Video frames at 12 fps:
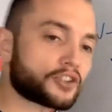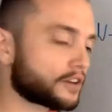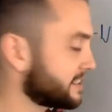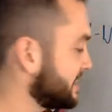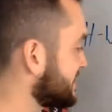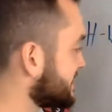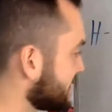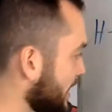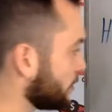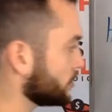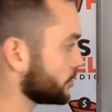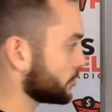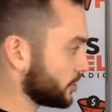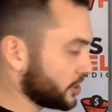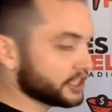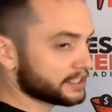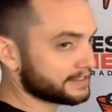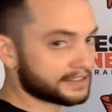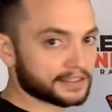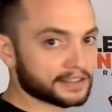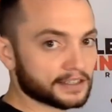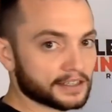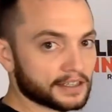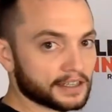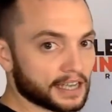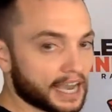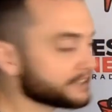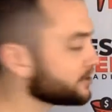as you start to sell your goods,